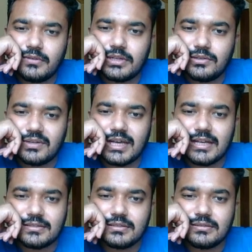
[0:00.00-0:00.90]
going to
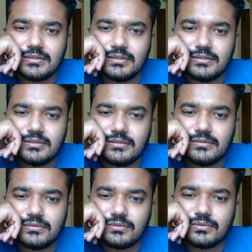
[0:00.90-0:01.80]
castle here,
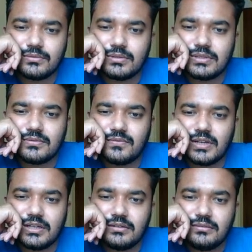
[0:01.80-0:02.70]
so it's
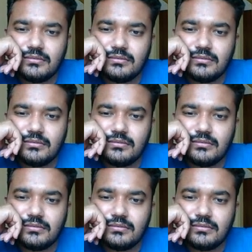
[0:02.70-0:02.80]
fine.